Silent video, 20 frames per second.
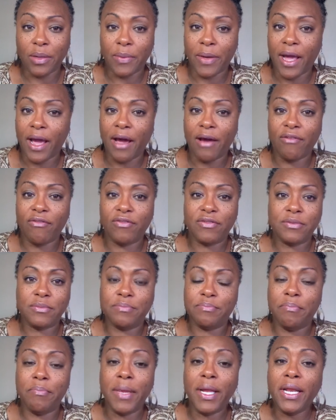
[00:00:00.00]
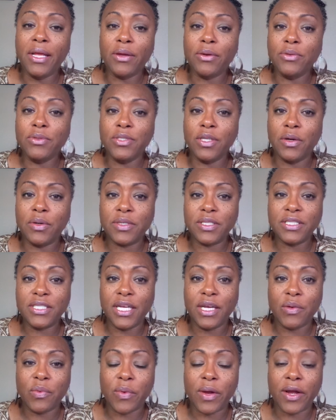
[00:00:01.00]
We have many who don't
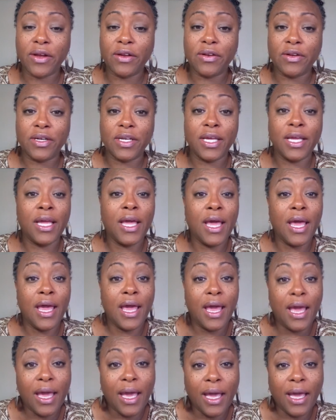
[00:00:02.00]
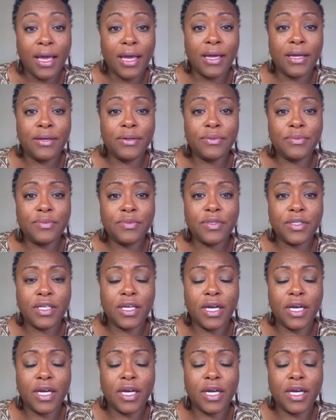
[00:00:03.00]
attend regularly, and